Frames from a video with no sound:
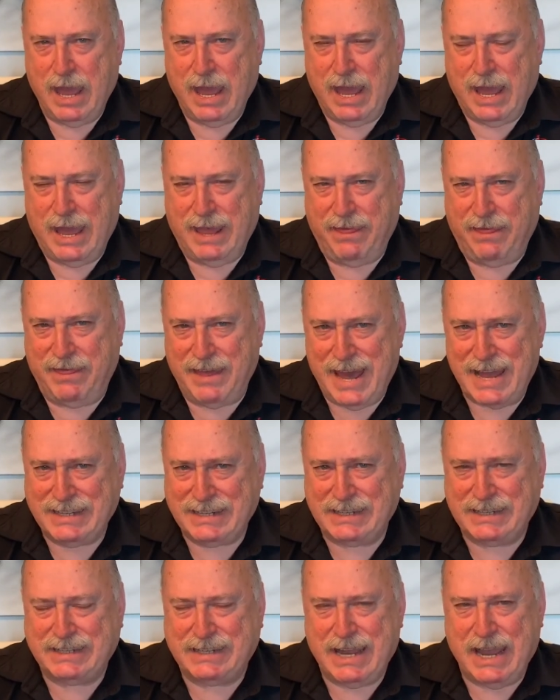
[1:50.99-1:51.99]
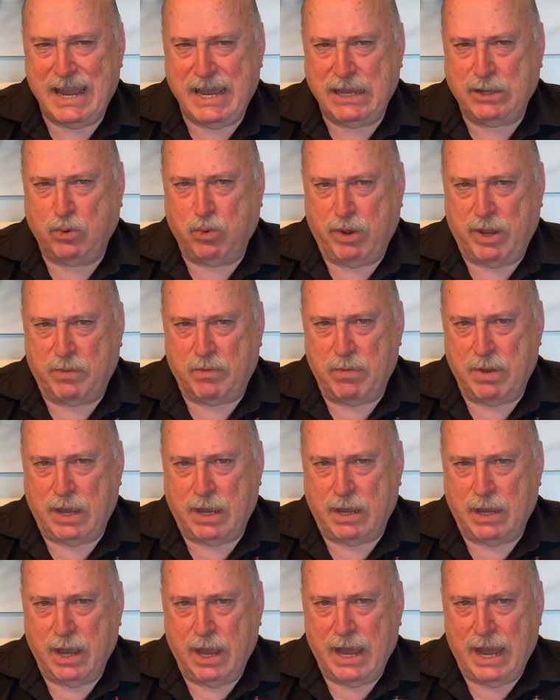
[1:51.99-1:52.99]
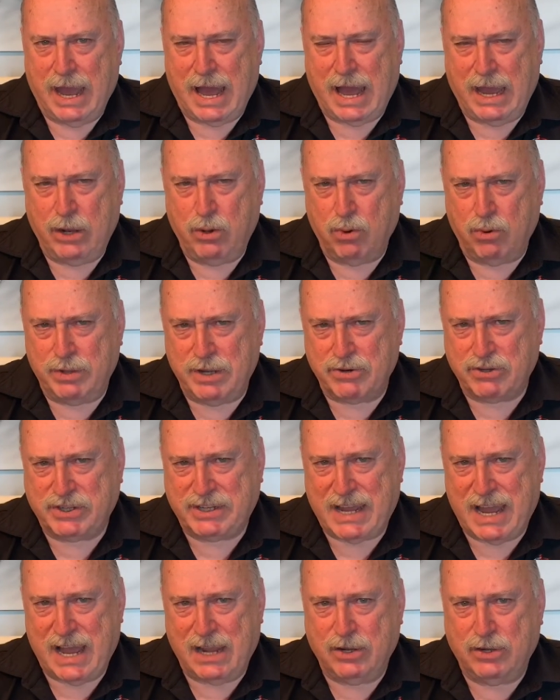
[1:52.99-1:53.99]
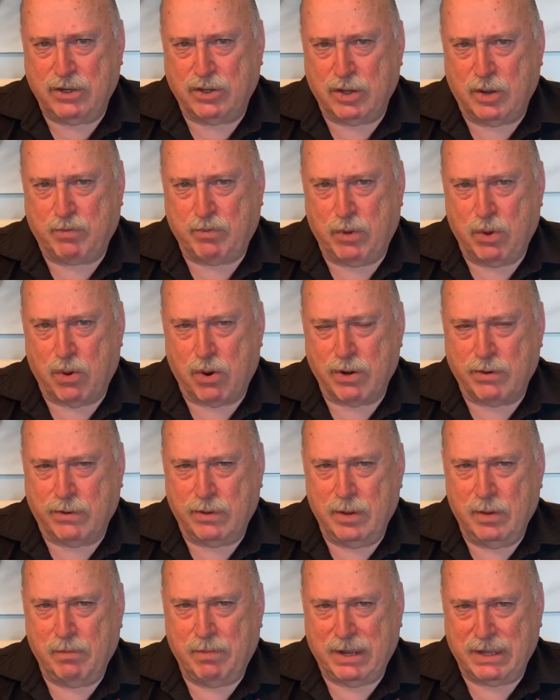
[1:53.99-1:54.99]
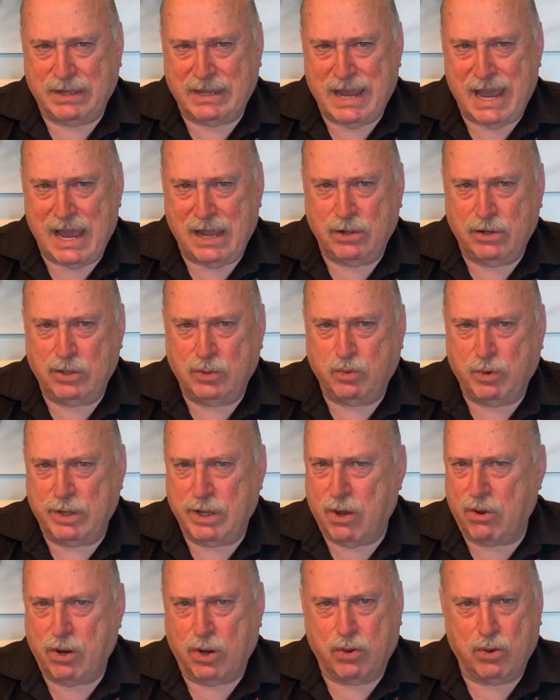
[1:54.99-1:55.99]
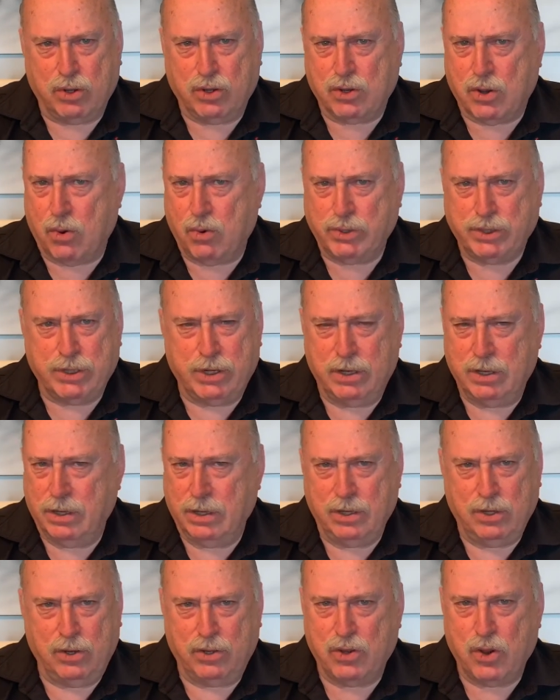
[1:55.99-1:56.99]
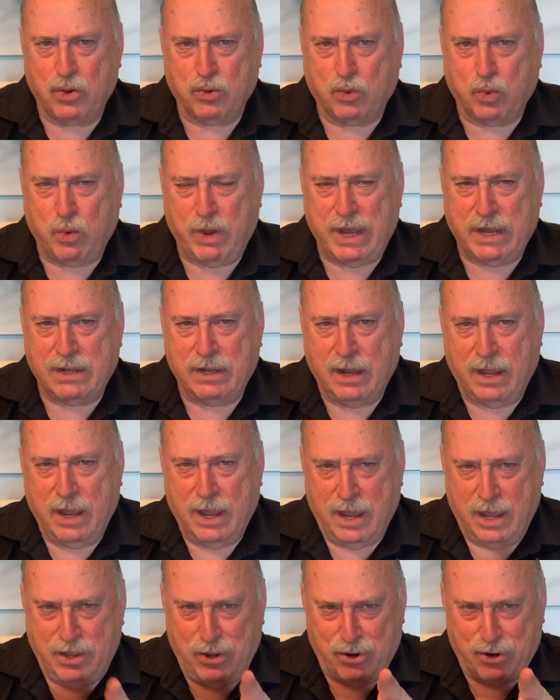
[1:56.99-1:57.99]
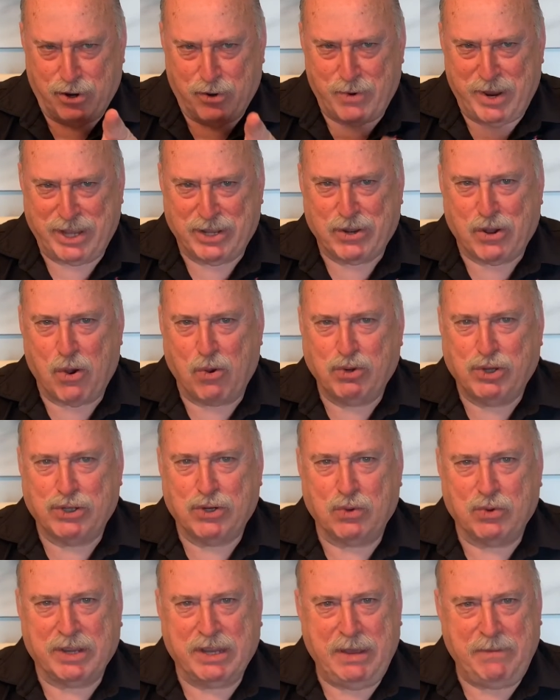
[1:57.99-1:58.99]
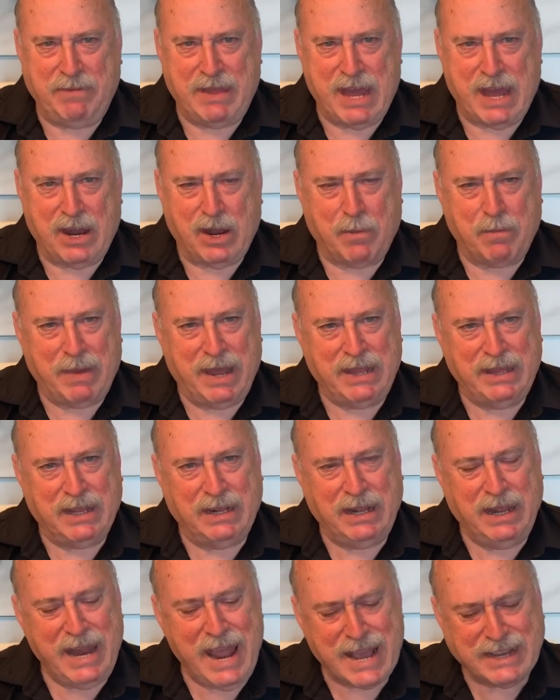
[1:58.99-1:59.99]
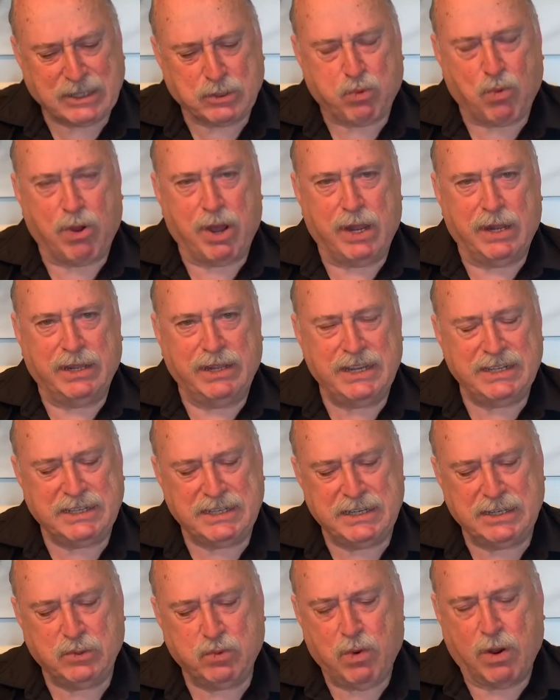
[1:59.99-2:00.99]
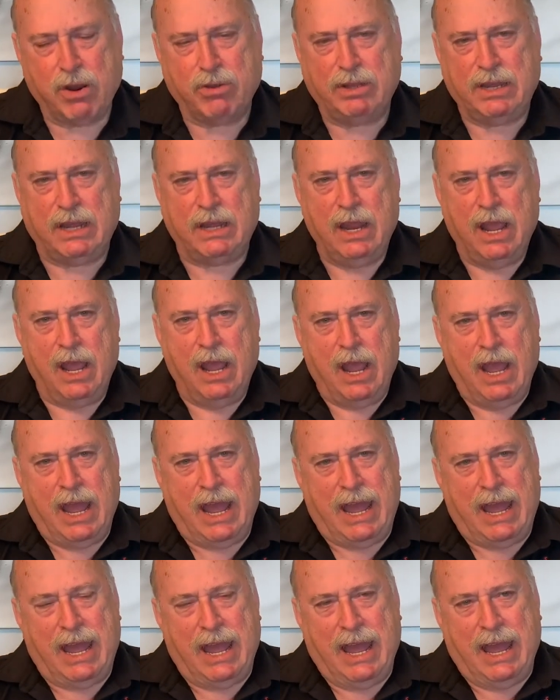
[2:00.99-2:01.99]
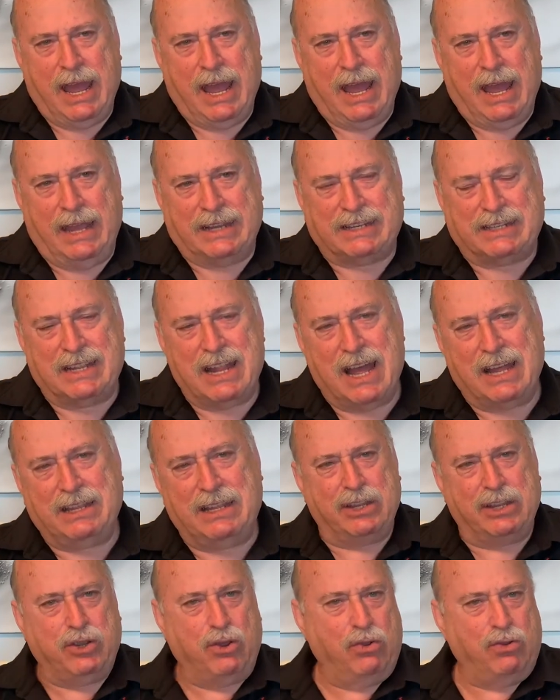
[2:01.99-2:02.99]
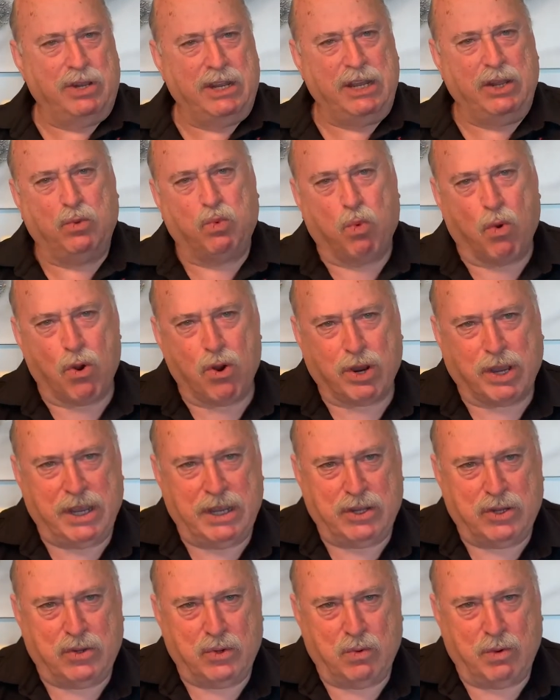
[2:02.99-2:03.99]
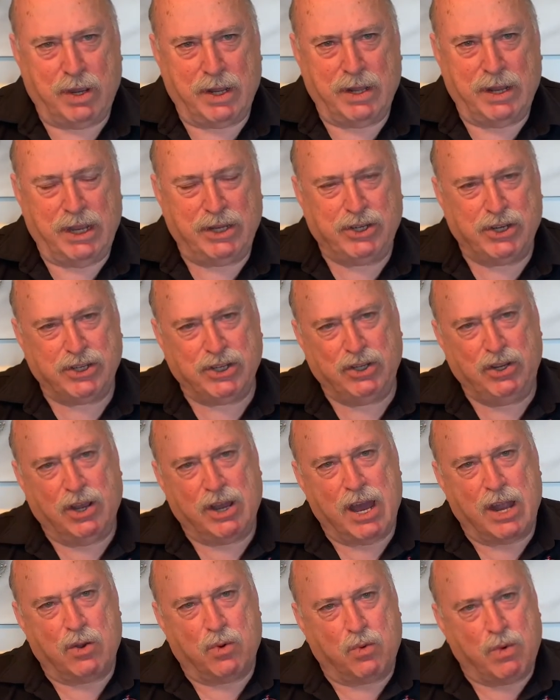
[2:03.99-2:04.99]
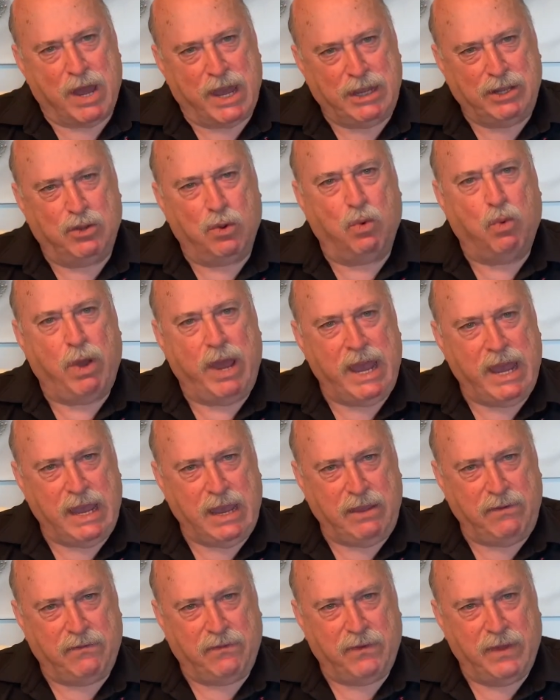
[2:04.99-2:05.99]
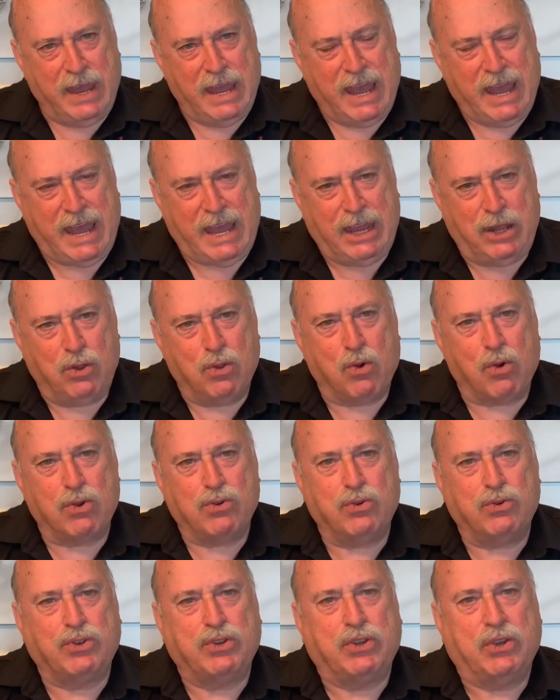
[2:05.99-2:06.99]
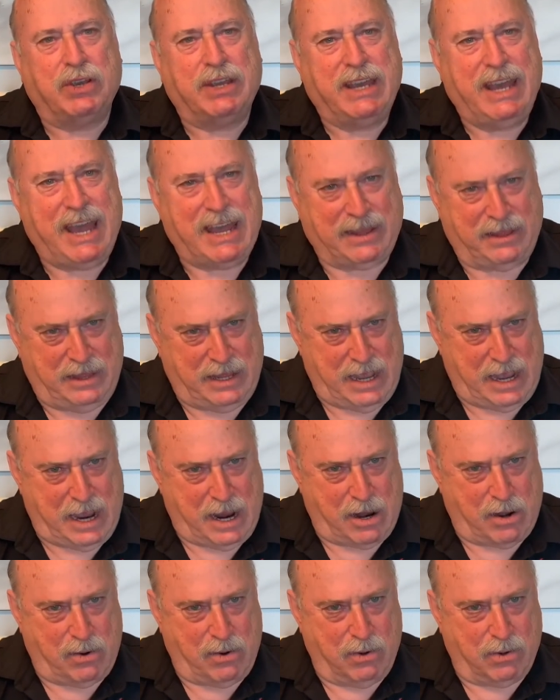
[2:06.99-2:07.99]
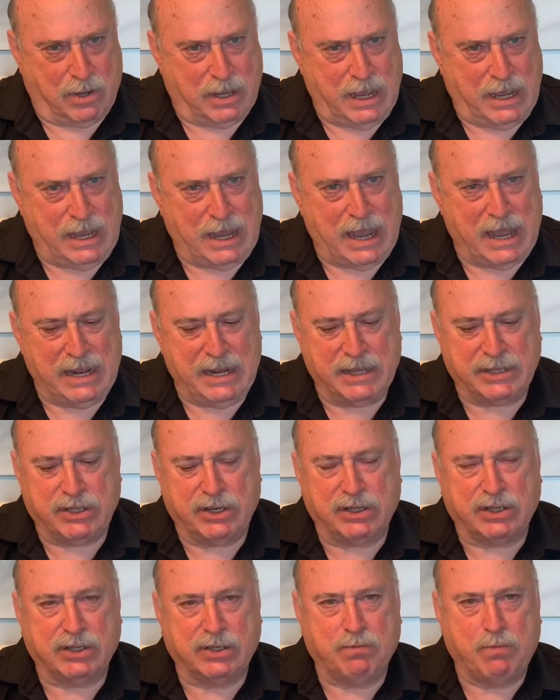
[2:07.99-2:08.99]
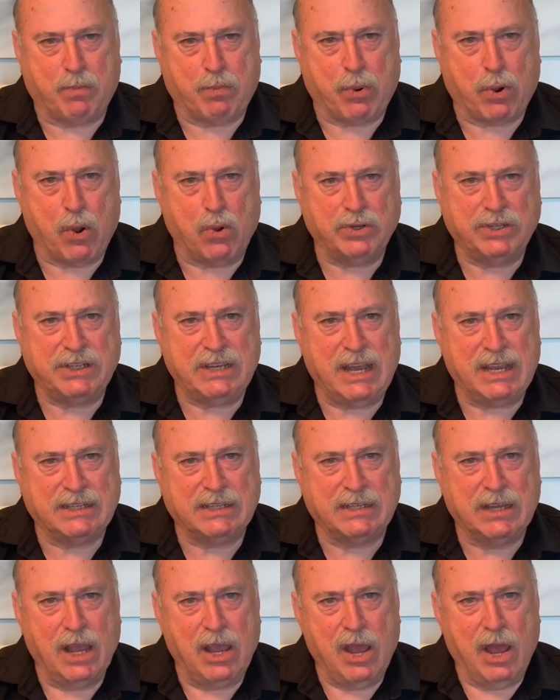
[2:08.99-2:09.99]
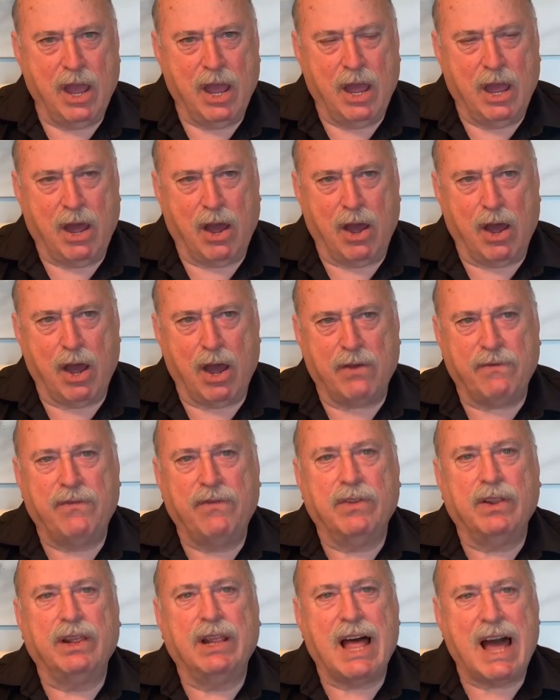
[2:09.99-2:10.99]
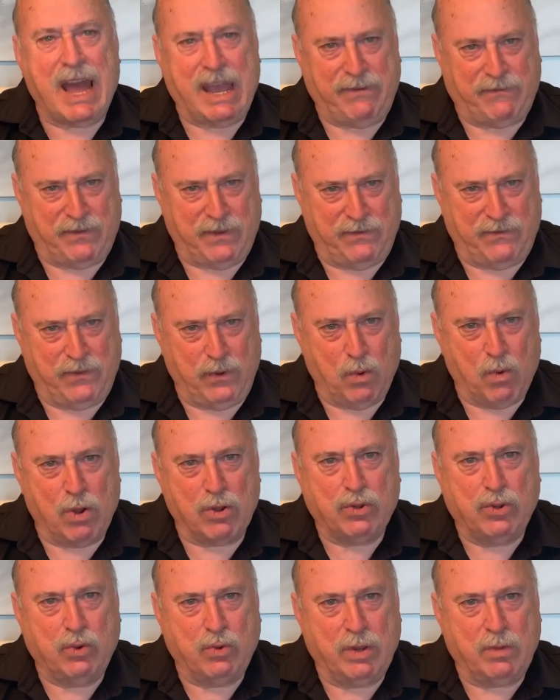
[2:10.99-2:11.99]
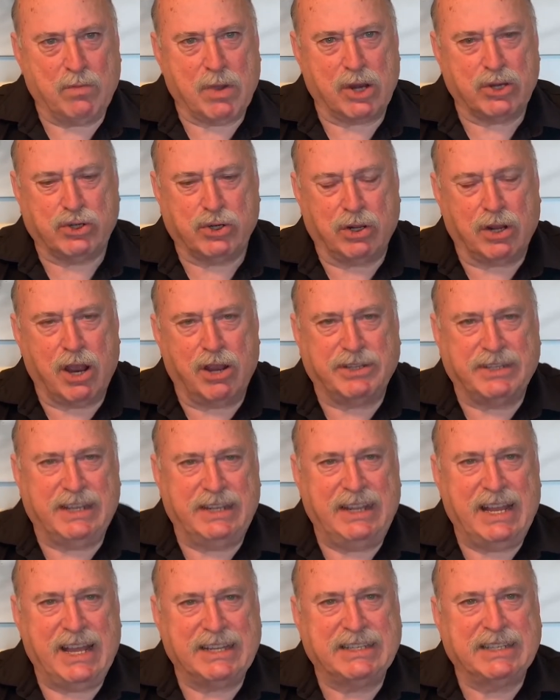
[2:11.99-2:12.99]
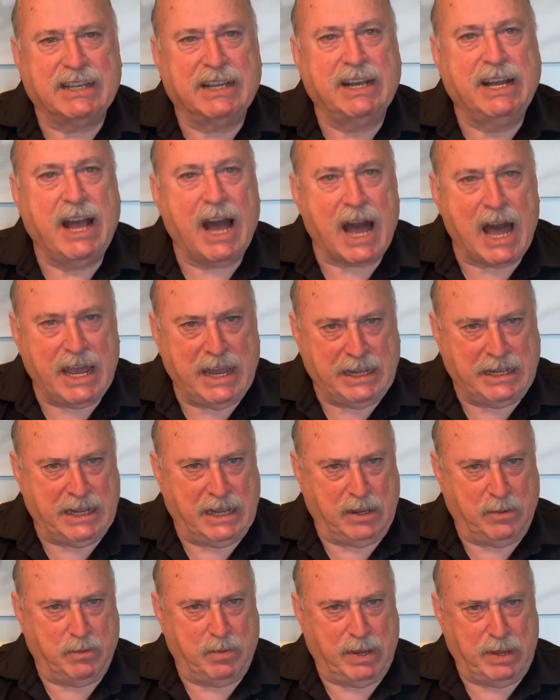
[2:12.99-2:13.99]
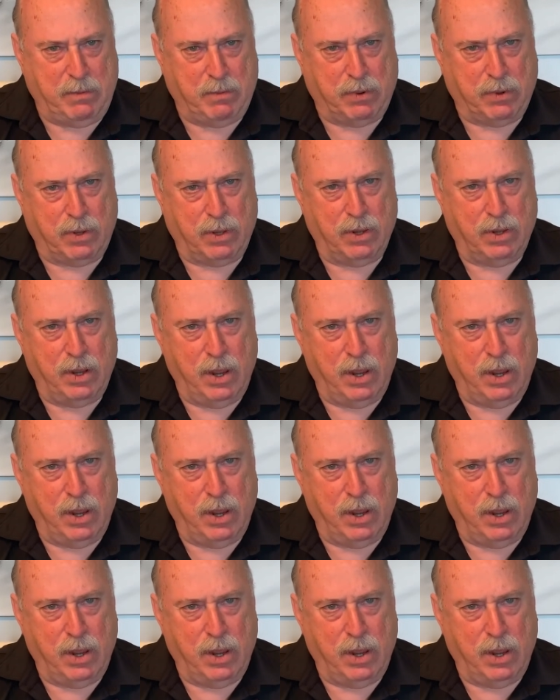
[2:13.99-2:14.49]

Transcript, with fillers: And that stayed with me. I know there's talent up north, but talent without a good coach, you don't win. You're a great coach, so keep that up. And the next one, this is where the it's not you need work into it. It's just you got to ride the wave in order to get there, okay? And it's a process of life, if you want to, in martial arts, and that's guiding people.